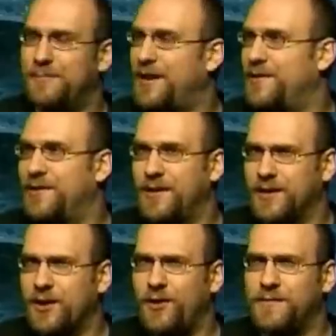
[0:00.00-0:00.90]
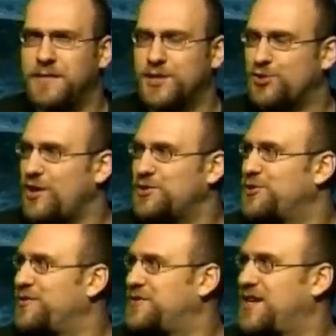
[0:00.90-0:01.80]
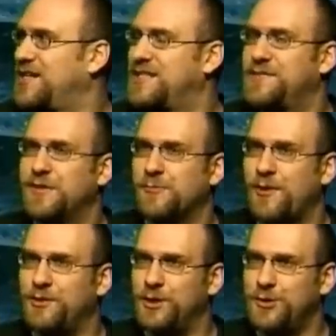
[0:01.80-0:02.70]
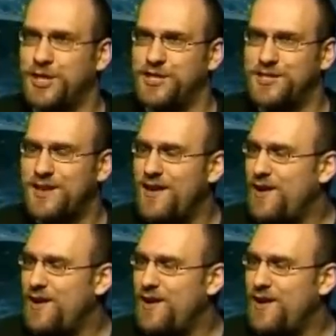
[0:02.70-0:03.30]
about called The Structure of Scientific Revolutions,